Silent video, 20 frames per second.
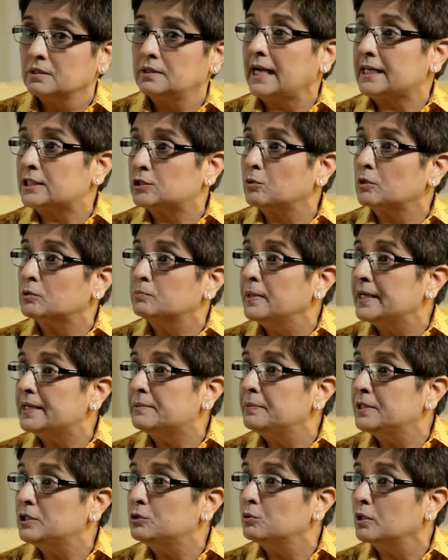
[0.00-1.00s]
That's what
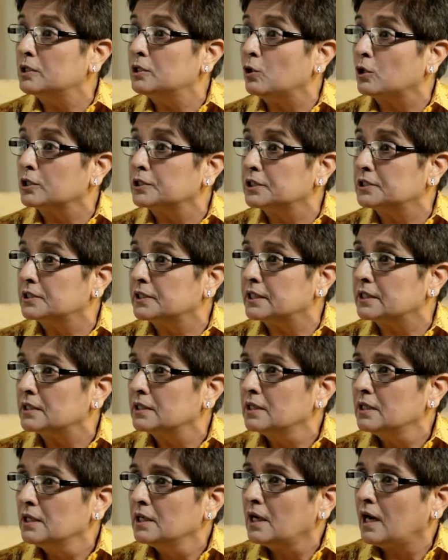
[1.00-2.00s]
made me do a law degree.
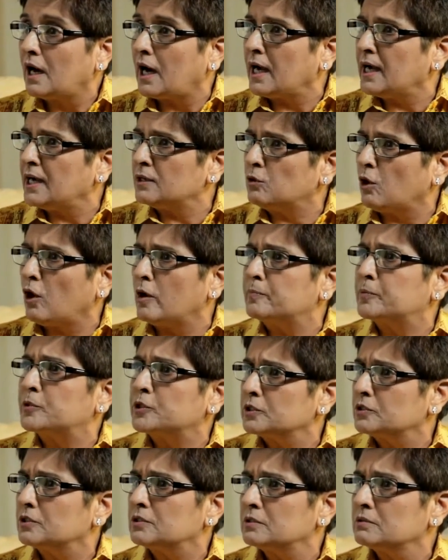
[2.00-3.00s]
I had
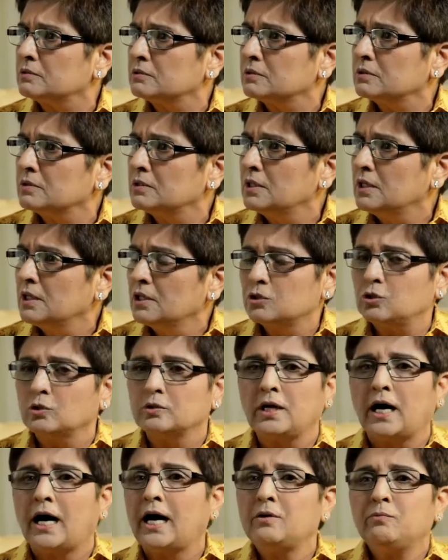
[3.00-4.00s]
options. So
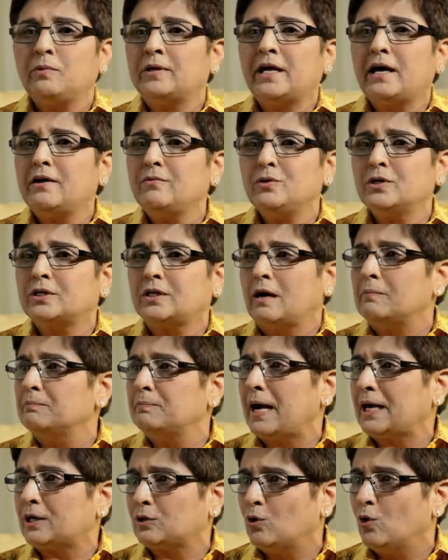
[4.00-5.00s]
when I would come
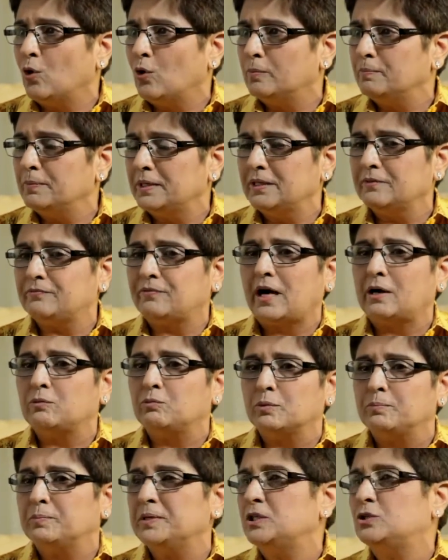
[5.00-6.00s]
back home and if I
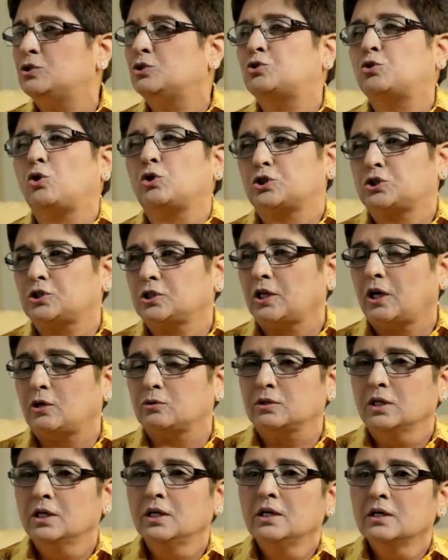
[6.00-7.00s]
would be exhausted
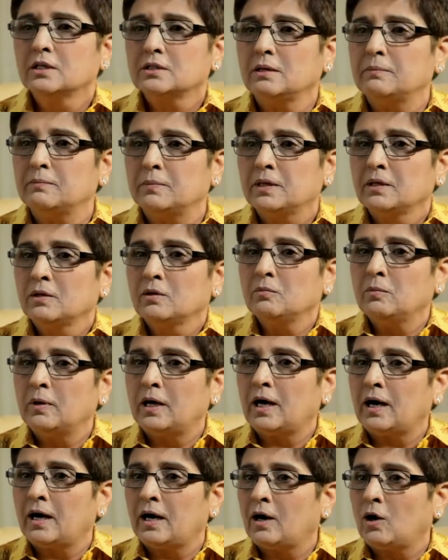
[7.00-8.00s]
out,
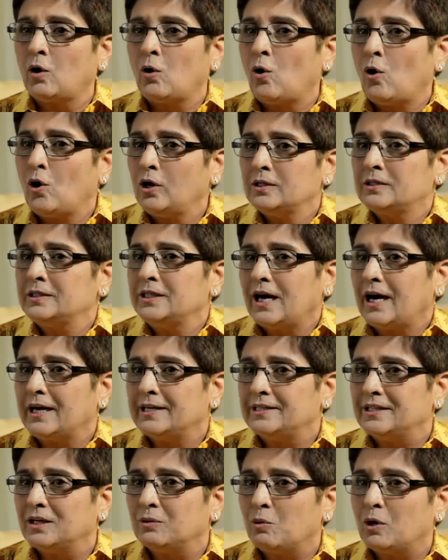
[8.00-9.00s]
all the
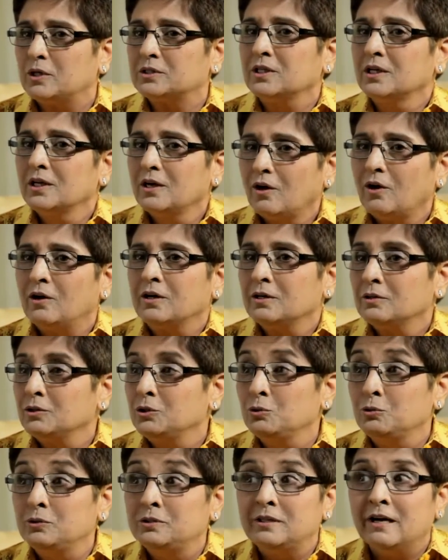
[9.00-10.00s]
idea was,
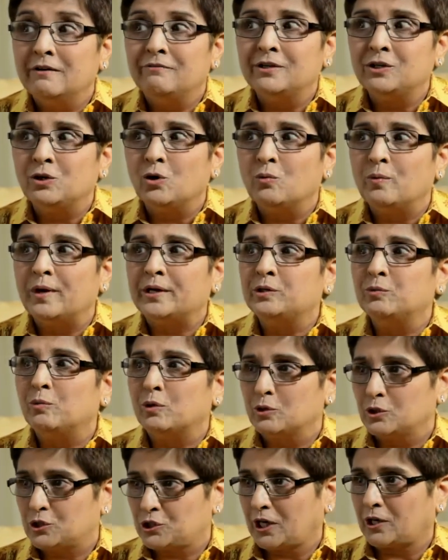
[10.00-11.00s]
you never know when you
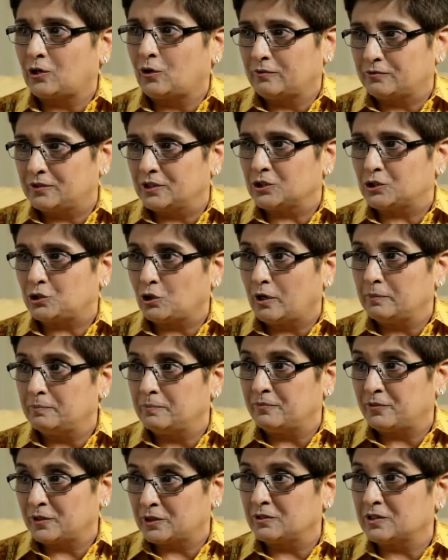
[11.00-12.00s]
want to chuck off this
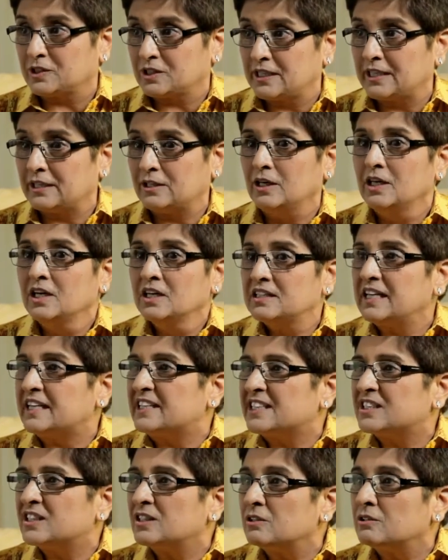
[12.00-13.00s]
job for the sake that
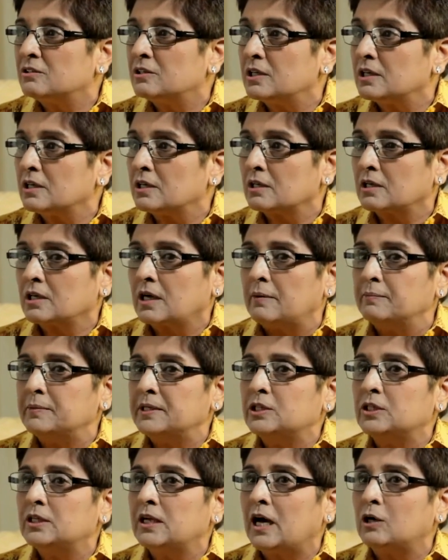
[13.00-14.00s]
it's
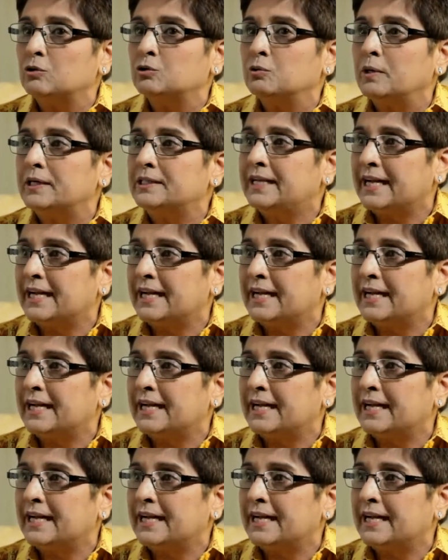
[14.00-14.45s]
coming now to a